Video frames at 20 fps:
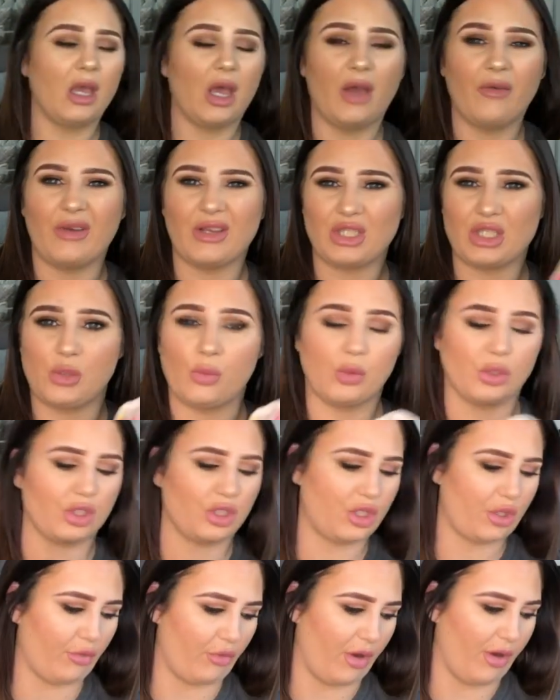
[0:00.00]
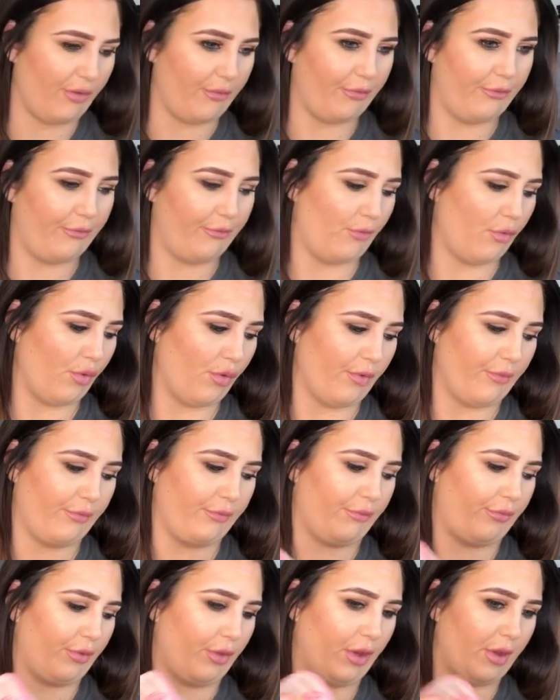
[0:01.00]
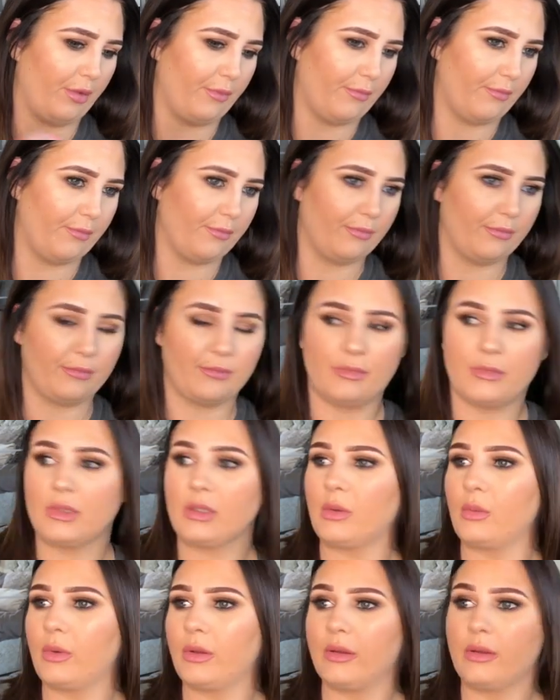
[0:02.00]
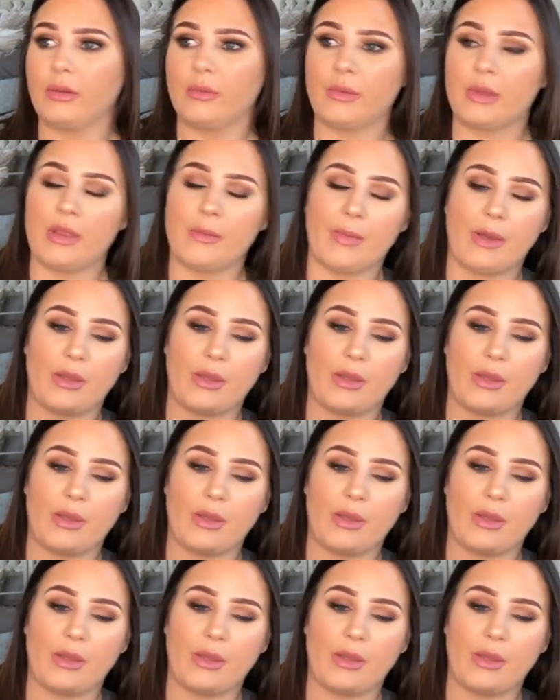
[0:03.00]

I've actually washed 3 or 4 of them. I don't know where they're in the